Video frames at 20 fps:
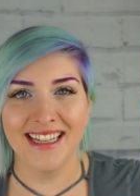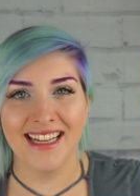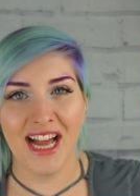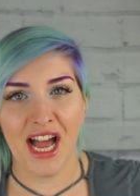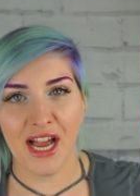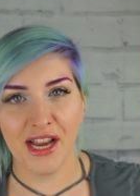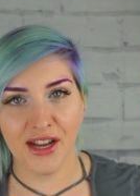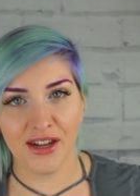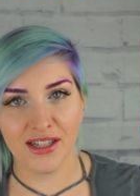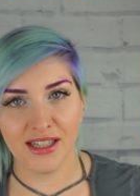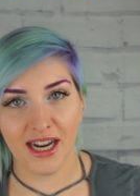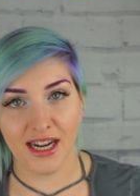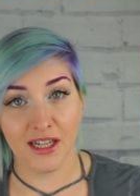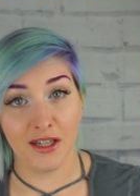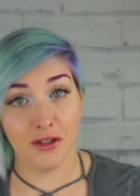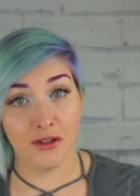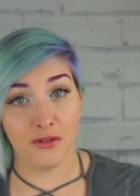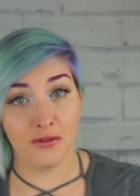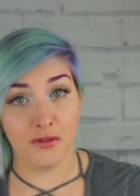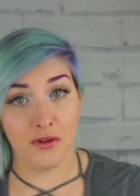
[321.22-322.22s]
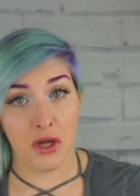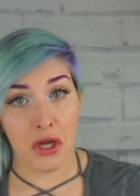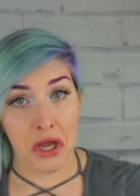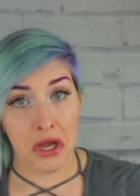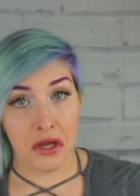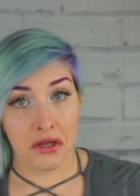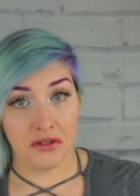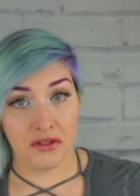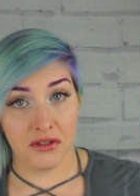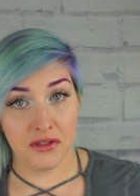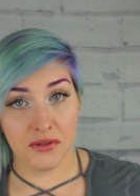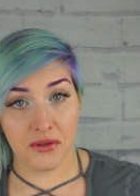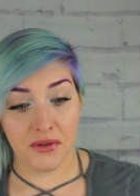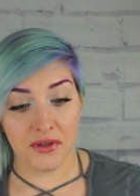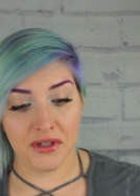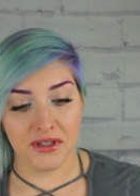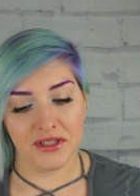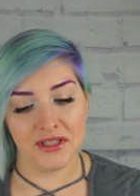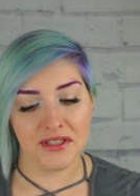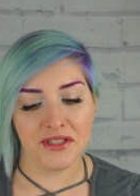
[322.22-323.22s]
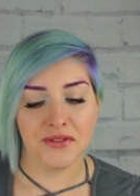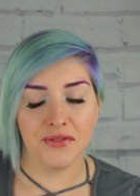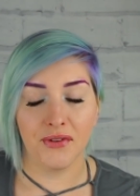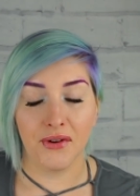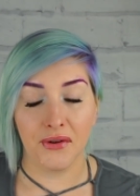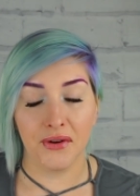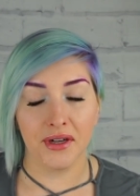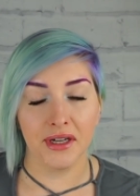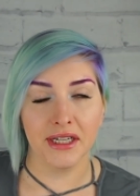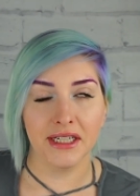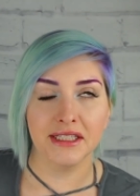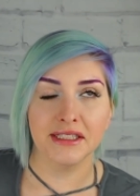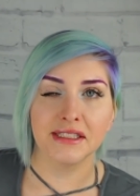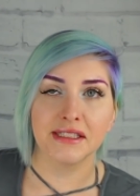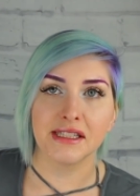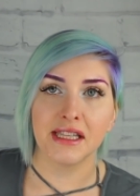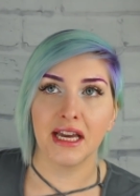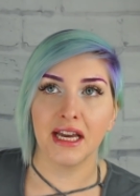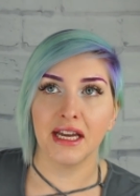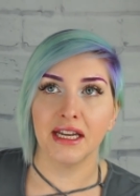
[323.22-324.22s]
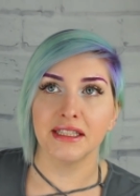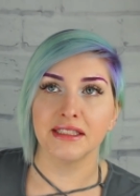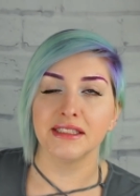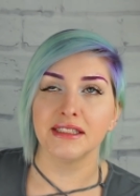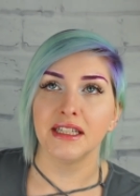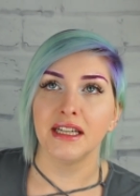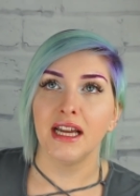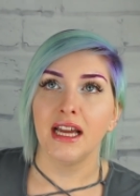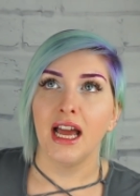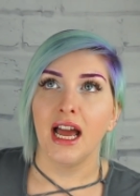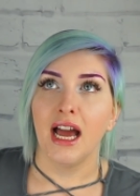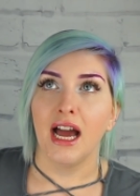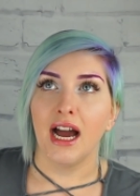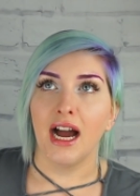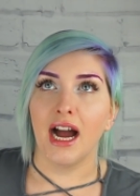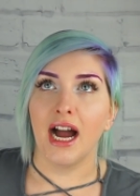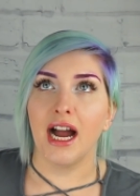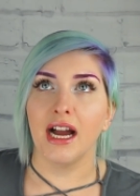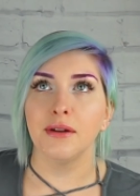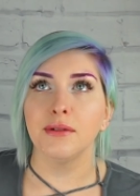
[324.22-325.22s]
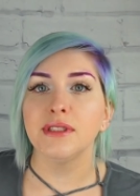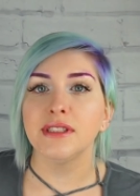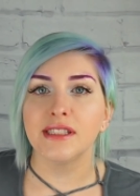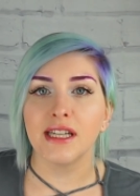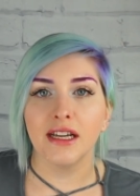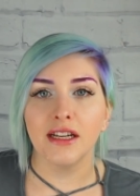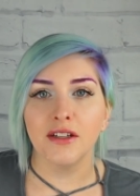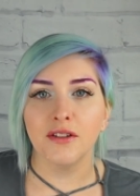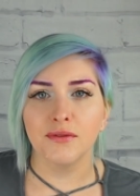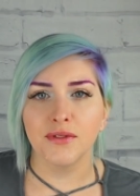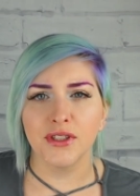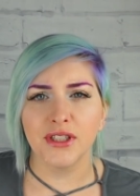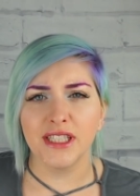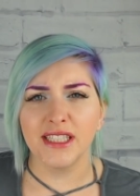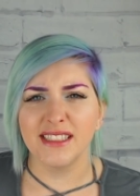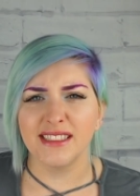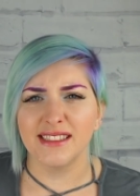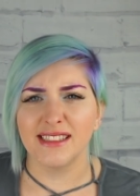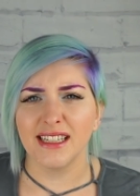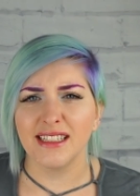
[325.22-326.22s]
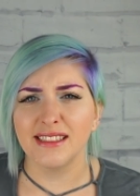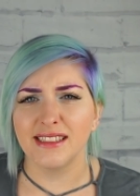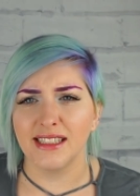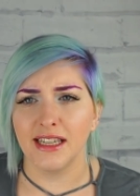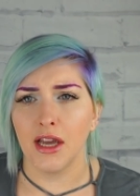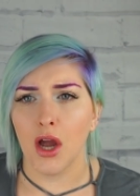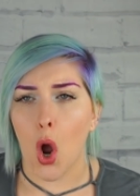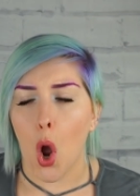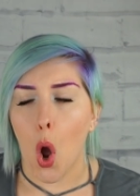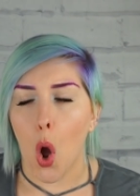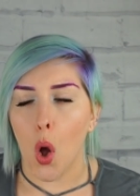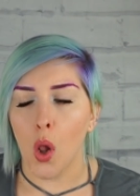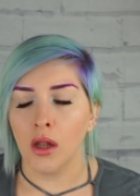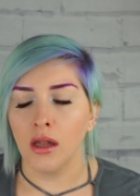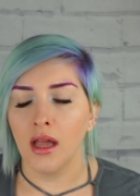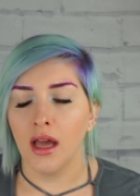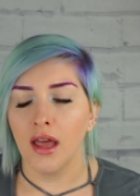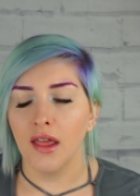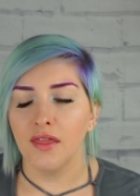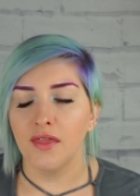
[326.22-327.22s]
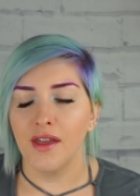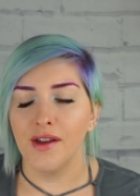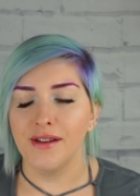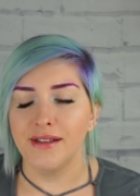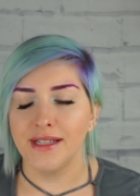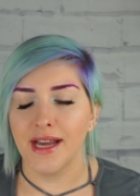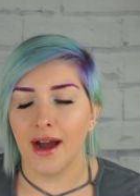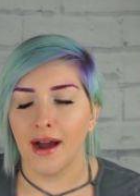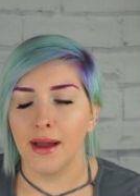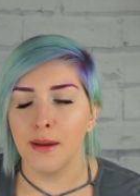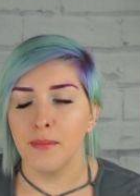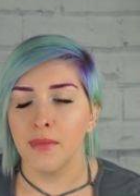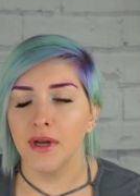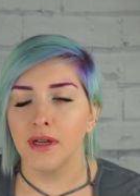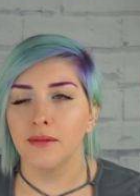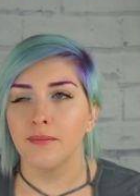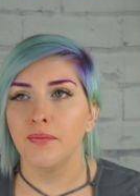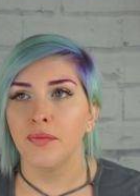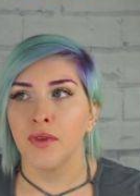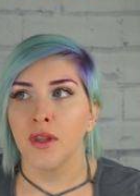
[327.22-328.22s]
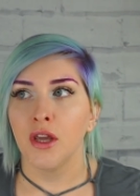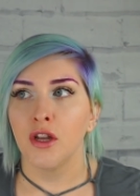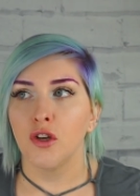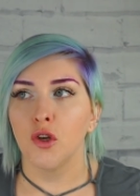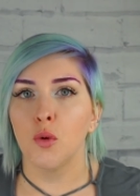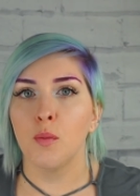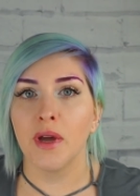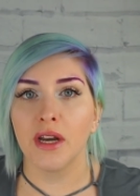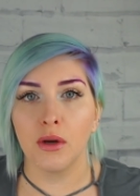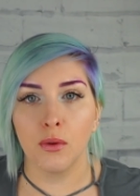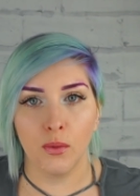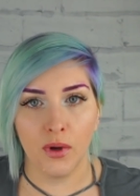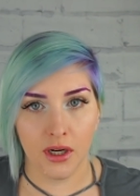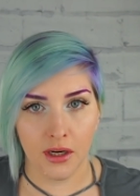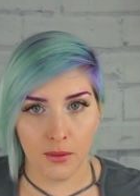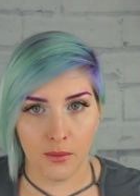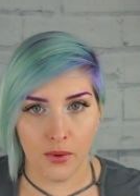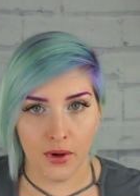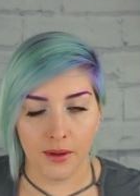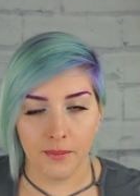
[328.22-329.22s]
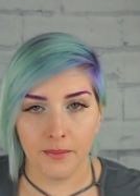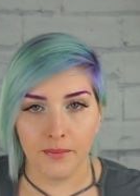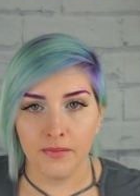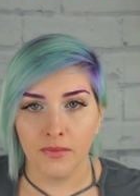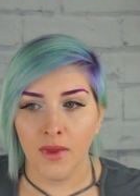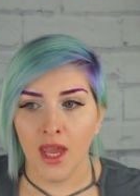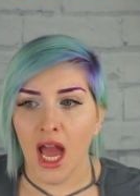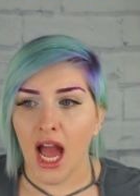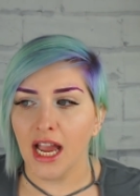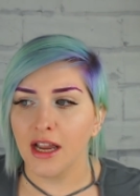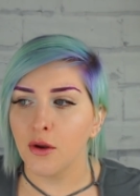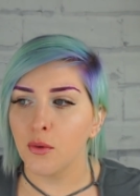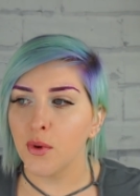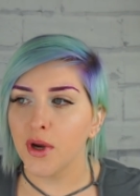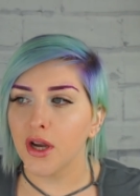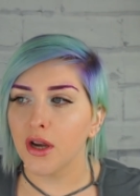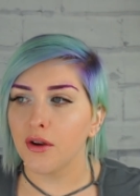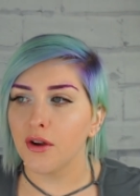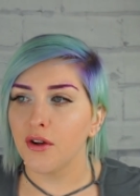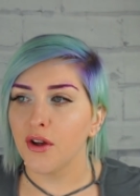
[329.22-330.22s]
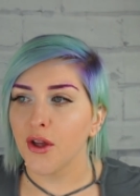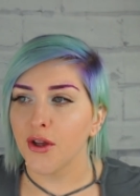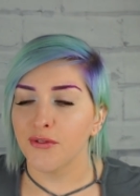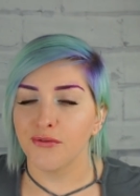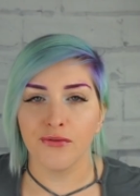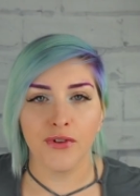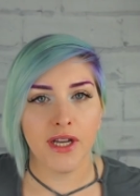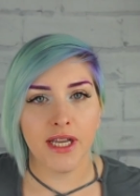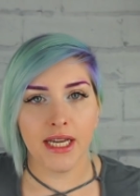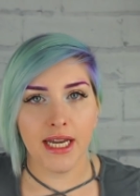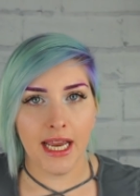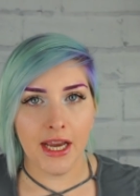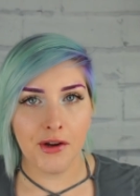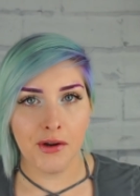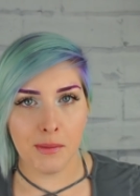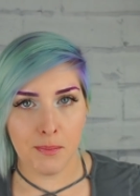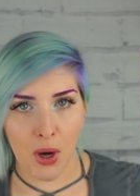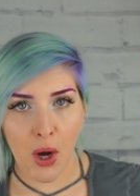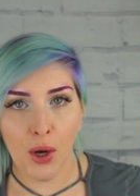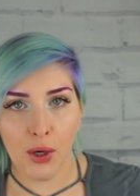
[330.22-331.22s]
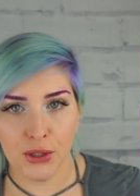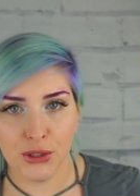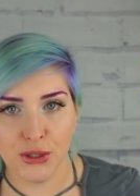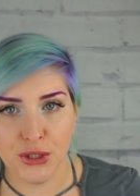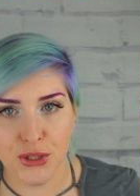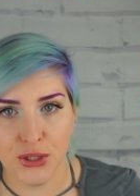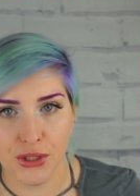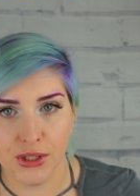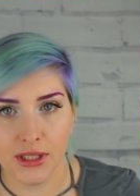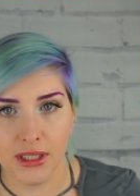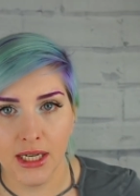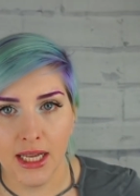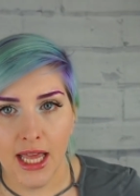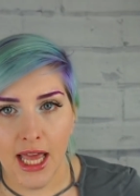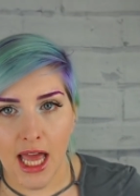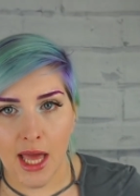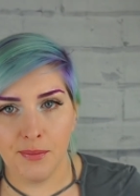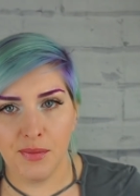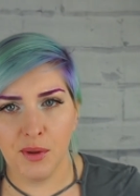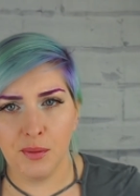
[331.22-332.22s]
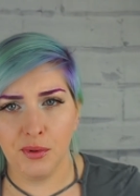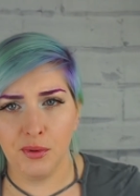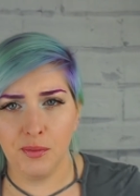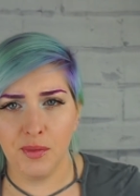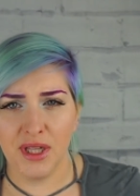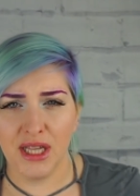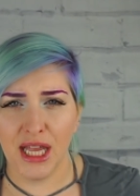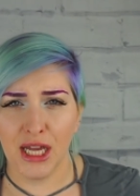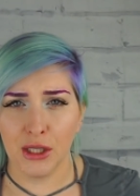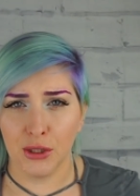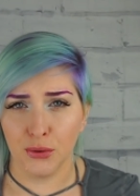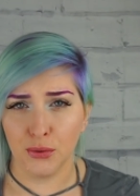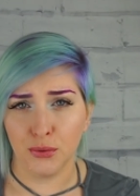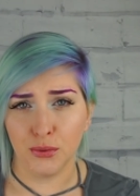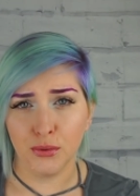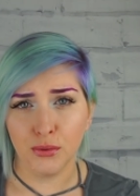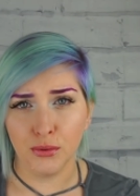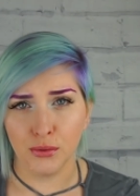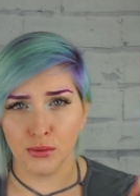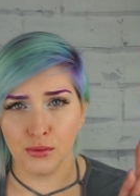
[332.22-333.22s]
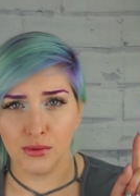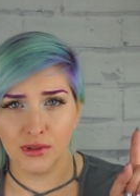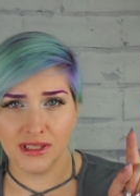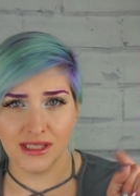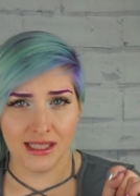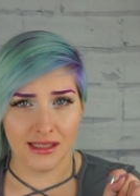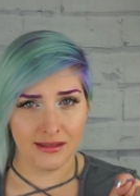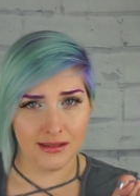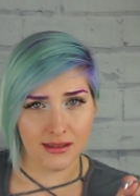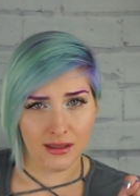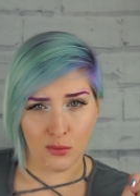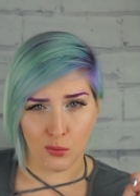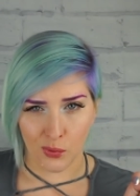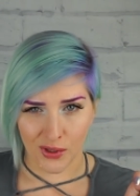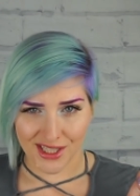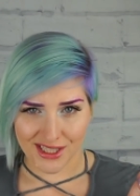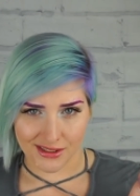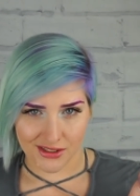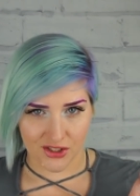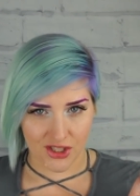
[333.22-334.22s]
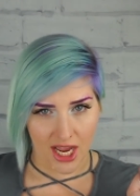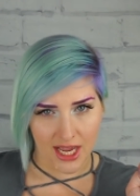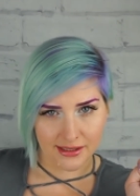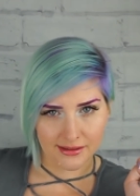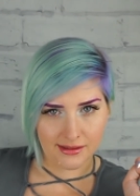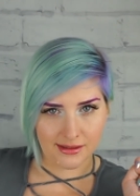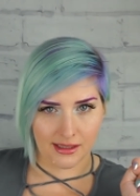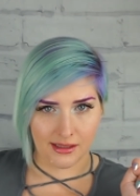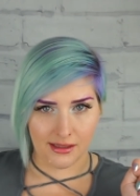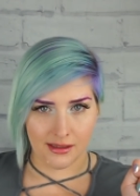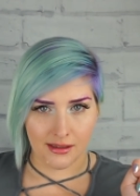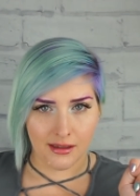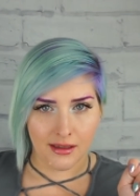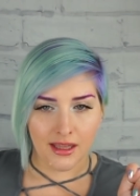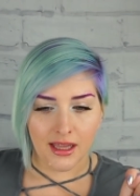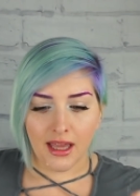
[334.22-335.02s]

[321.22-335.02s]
I got kind of notorious for is that I was tired of looking sexy all the time, no matter what I wore. I could wear a freaking Harry Potter shirt and people would be like, ooh, sexy witch, I see.